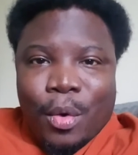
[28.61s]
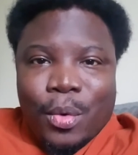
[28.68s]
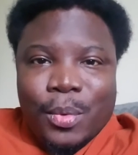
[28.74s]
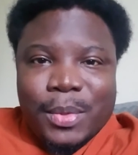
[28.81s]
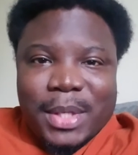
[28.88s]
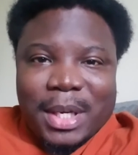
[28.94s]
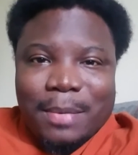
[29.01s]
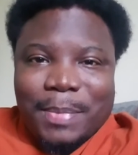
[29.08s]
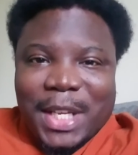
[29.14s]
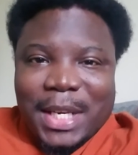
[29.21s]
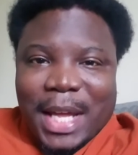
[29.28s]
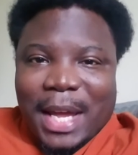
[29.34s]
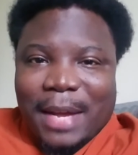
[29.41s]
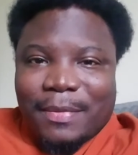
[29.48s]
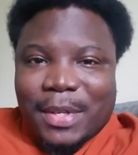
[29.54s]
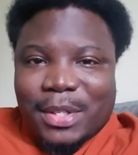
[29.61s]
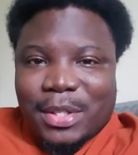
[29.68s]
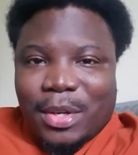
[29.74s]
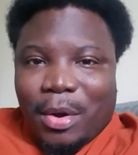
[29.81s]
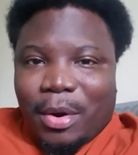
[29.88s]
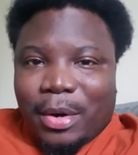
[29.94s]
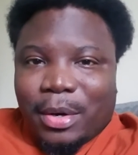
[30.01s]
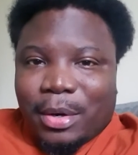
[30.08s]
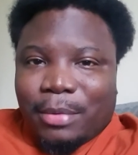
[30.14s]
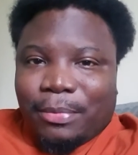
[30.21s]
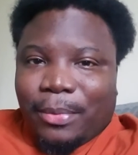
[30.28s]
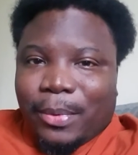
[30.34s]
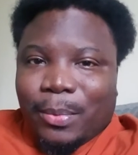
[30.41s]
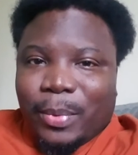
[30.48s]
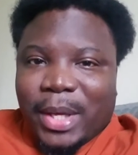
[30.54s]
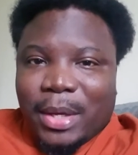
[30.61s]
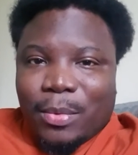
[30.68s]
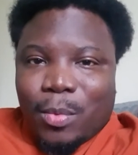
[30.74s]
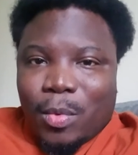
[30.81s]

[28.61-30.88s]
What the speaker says: who's going to be named the starter for week